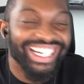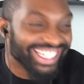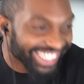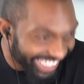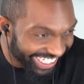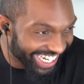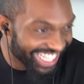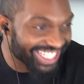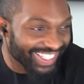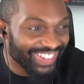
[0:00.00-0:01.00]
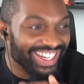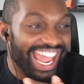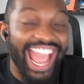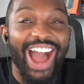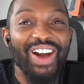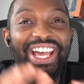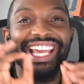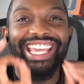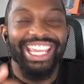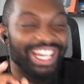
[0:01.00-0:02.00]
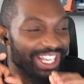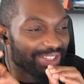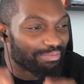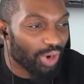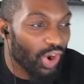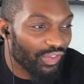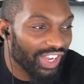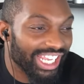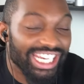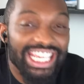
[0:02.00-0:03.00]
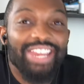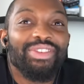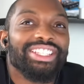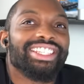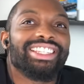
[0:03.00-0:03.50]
goodness. So now it is perfect. And even to the